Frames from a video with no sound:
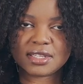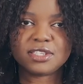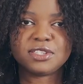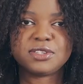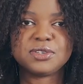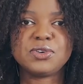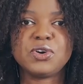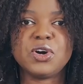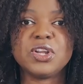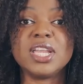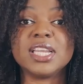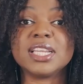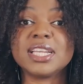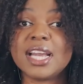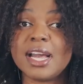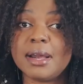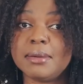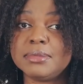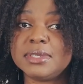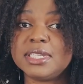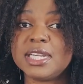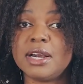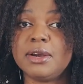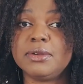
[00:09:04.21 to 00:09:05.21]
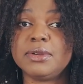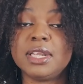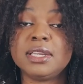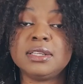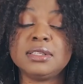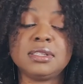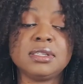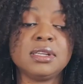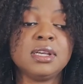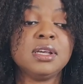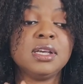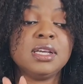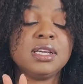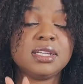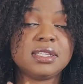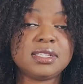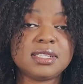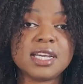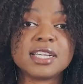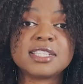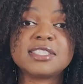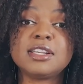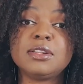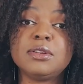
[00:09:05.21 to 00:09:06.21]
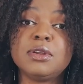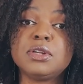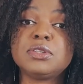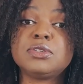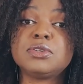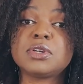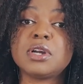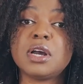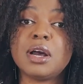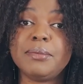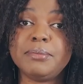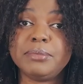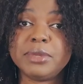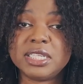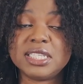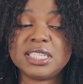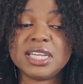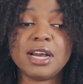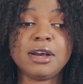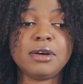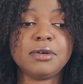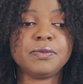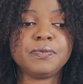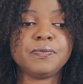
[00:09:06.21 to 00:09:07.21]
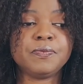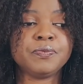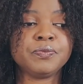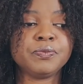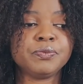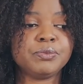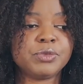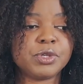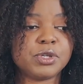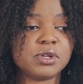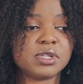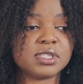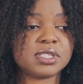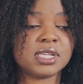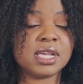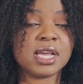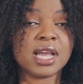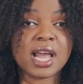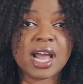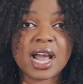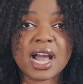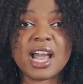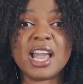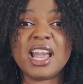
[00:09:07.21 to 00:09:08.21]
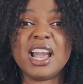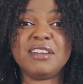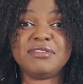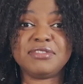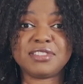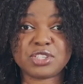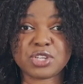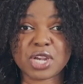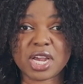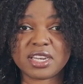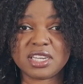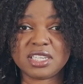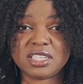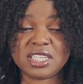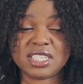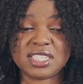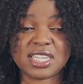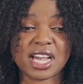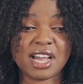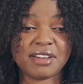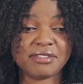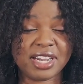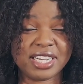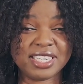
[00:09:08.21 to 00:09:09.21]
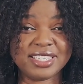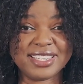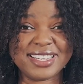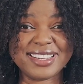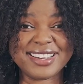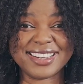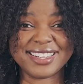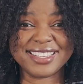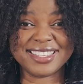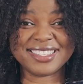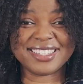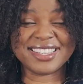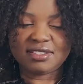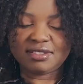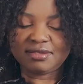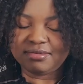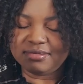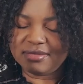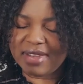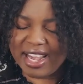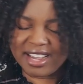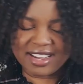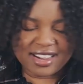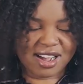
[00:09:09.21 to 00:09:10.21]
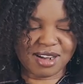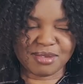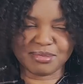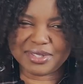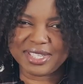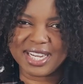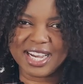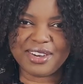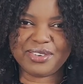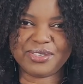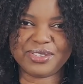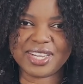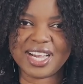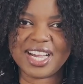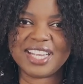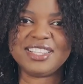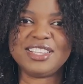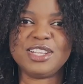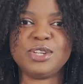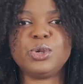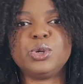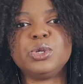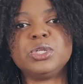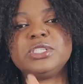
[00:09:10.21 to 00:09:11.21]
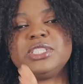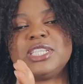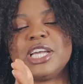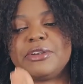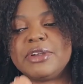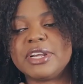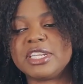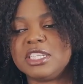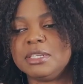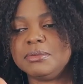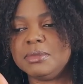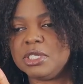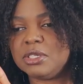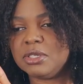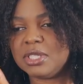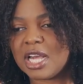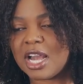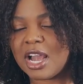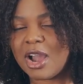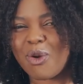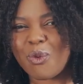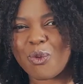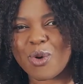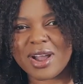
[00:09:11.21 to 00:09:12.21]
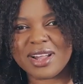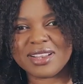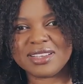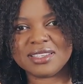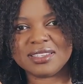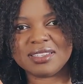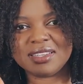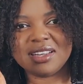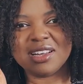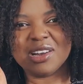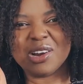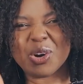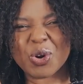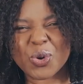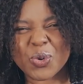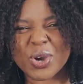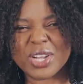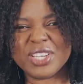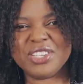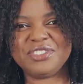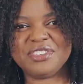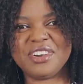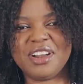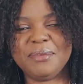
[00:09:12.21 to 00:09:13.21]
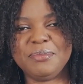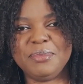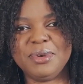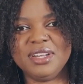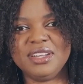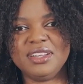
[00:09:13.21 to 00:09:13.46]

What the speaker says: to God and calm down, and it takes a lot to calm me down because I have strategies, I have ideas. I calm down and the Lord directed me to that one job.